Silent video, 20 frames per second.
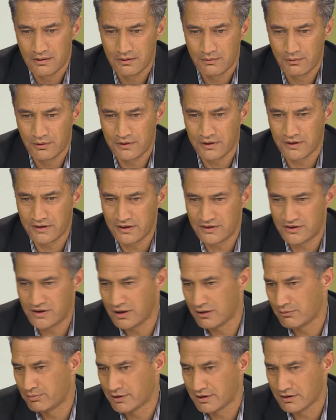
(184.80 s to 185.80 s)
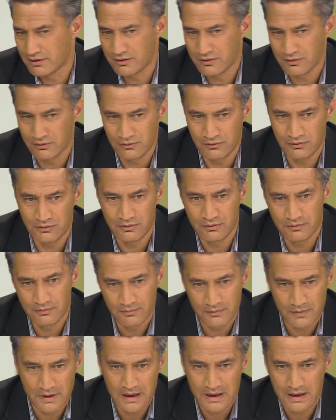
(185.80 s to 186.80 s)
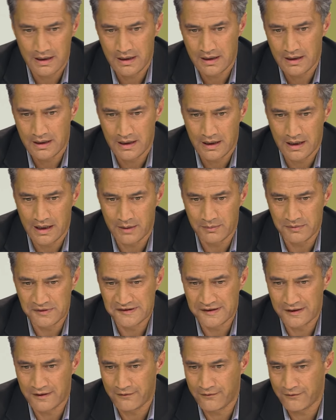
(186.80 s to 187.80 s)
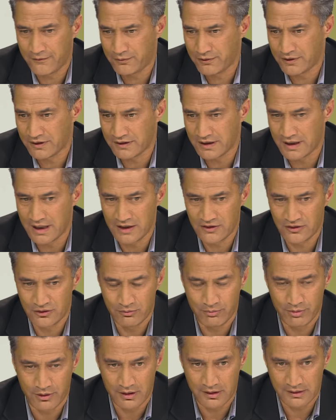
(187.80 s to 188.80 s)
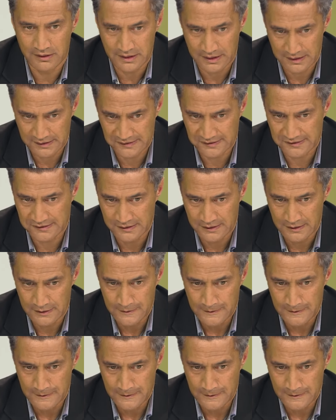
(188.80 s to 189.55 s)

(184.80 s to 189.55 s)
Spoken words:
we've got the geopolitical stuff, we've got the national politics,